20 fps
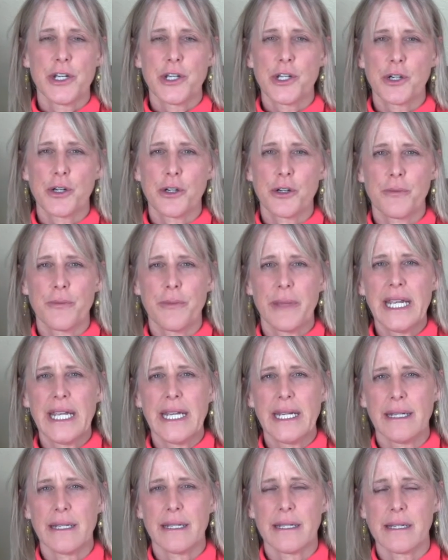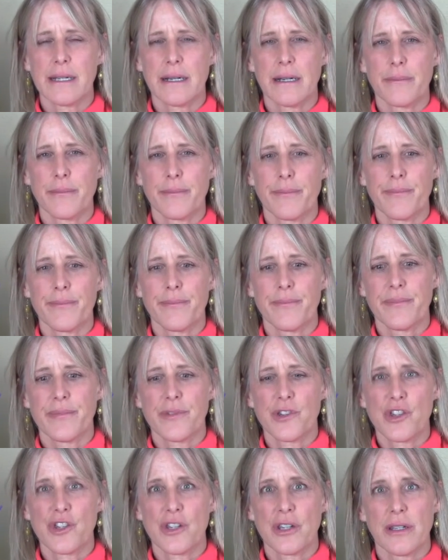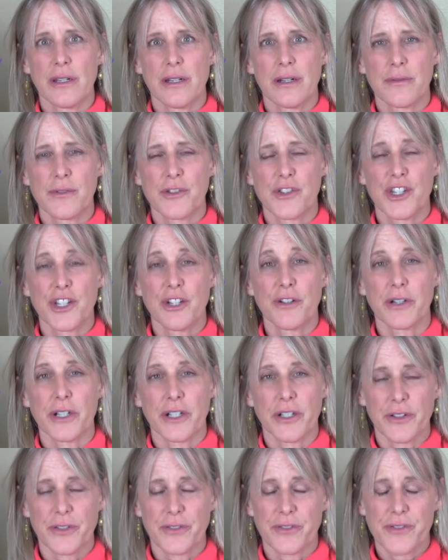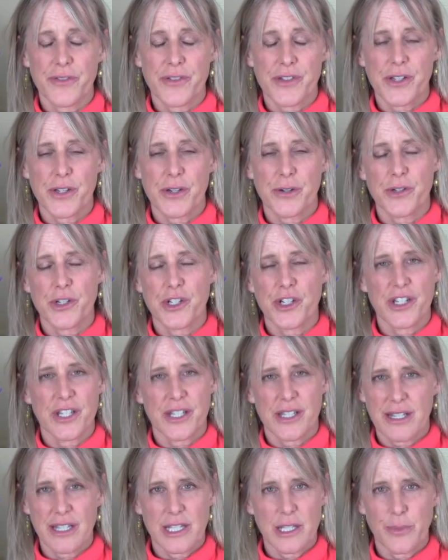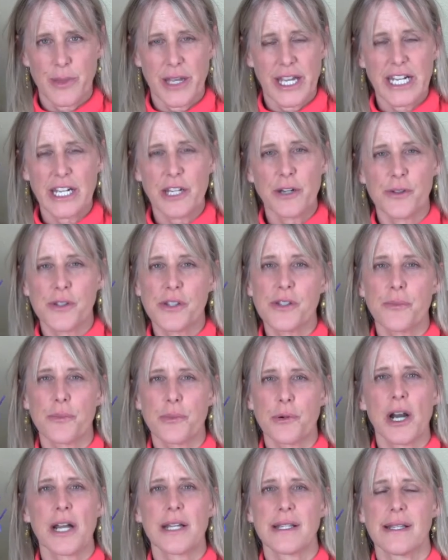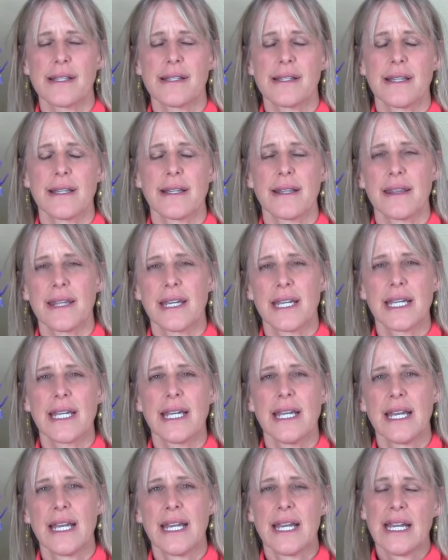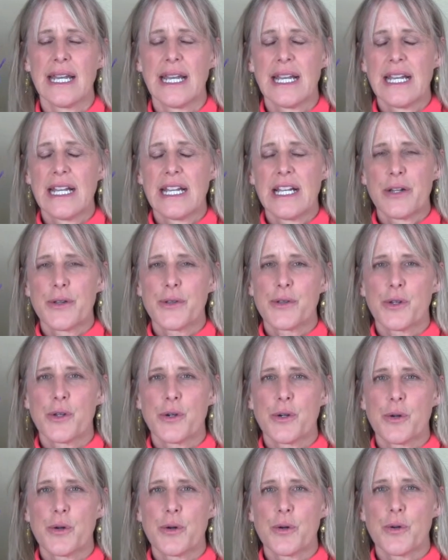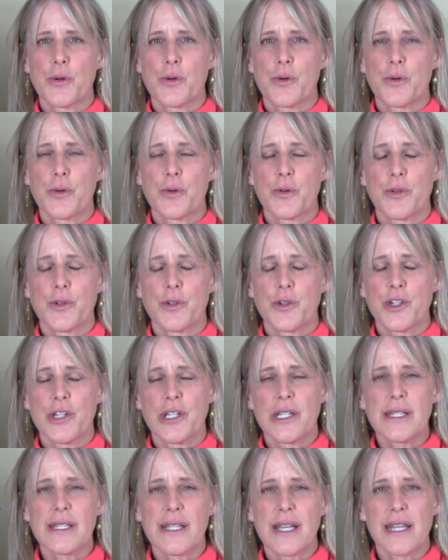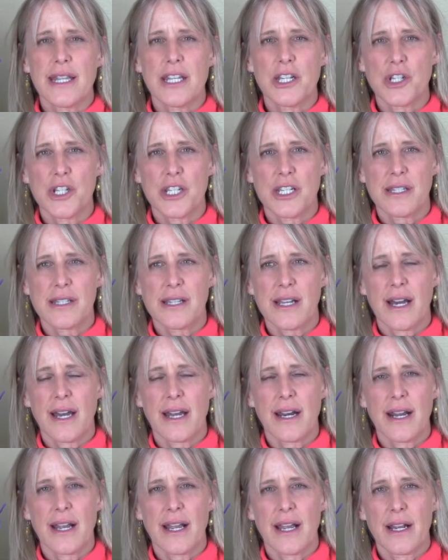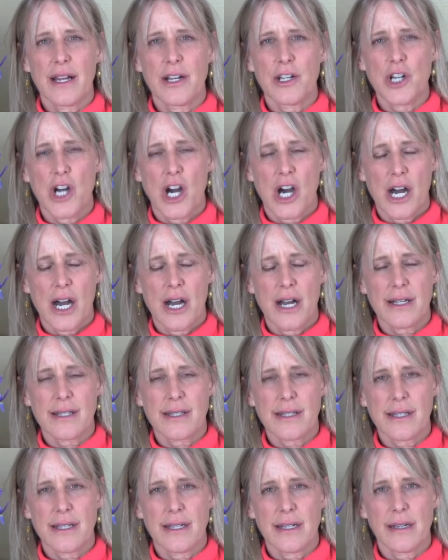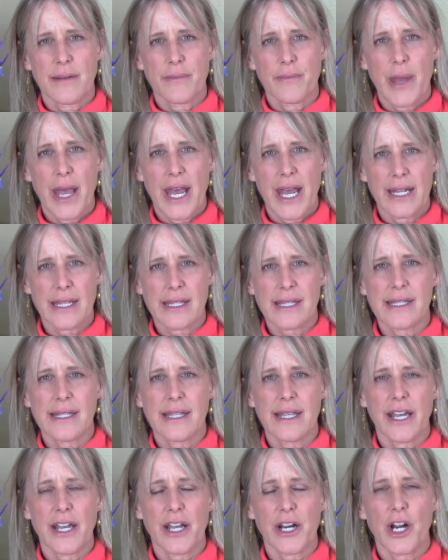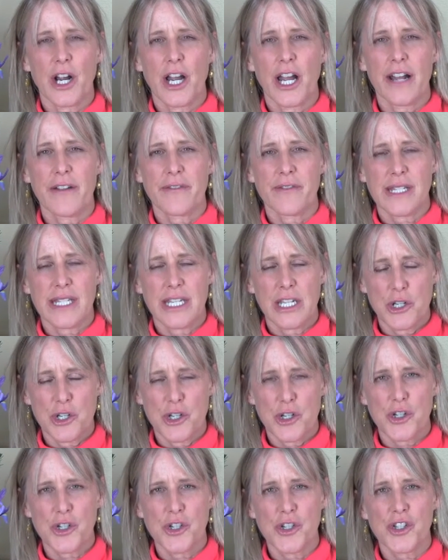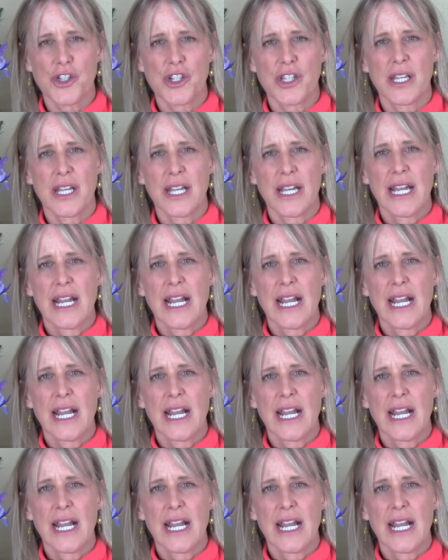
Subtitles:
turn meat into, cereal? So she just explained, it's a processing thing. So she said that she's got dogs and pets that have seizures,